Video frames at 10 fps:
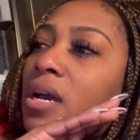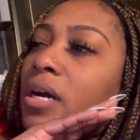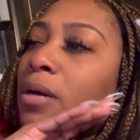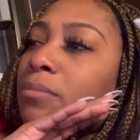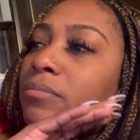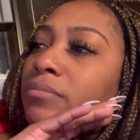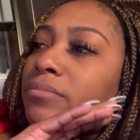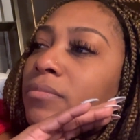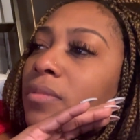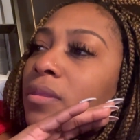
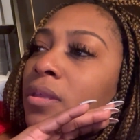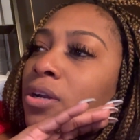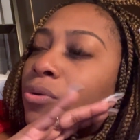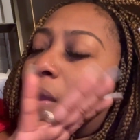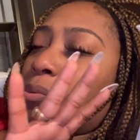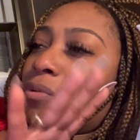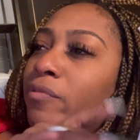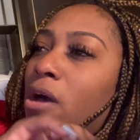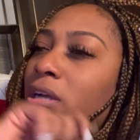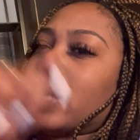The Great Wolf
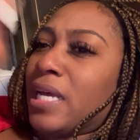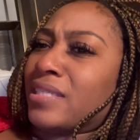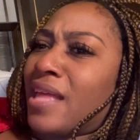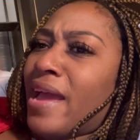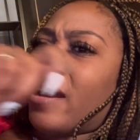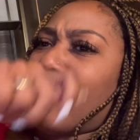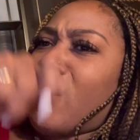Lodge has like